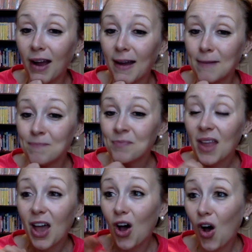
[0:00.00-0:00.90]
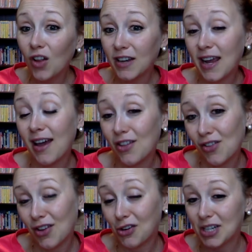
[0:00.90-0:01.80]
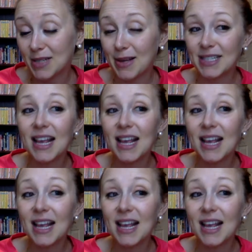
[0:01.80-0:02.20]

a holiday other than Christmas.